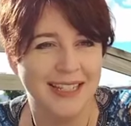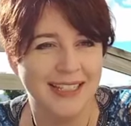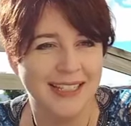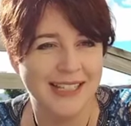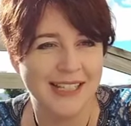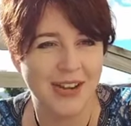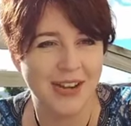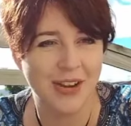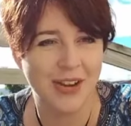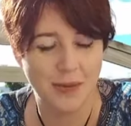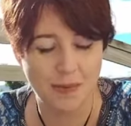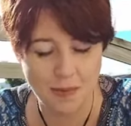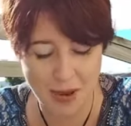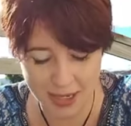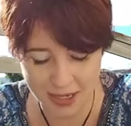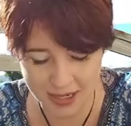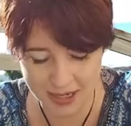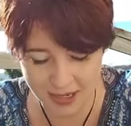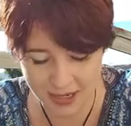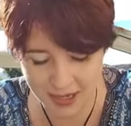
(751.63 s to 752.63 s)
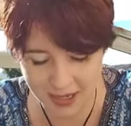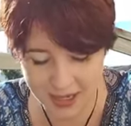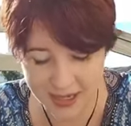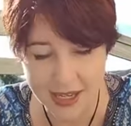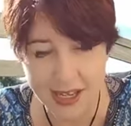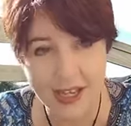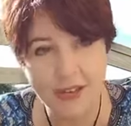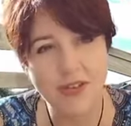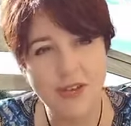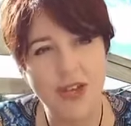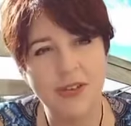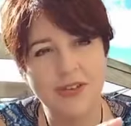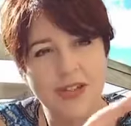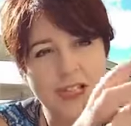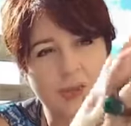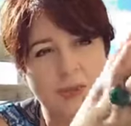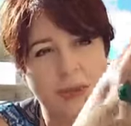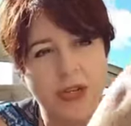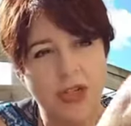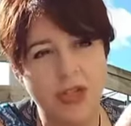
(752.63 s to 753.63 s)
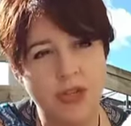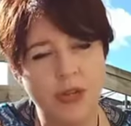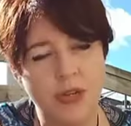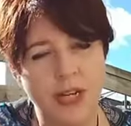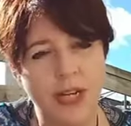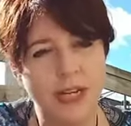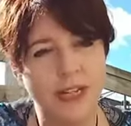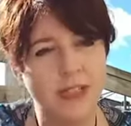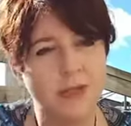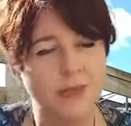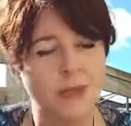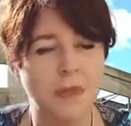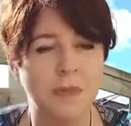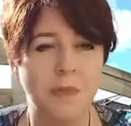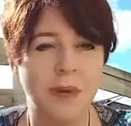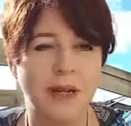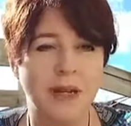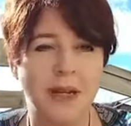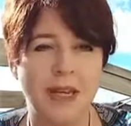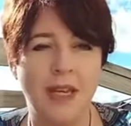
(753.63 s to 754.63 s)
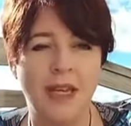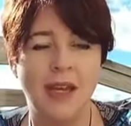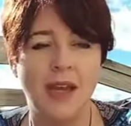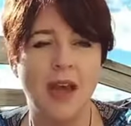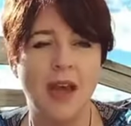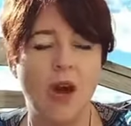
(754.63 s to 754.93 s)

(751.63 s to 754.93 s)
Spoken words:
So monkey, if you have a special connection with monkey,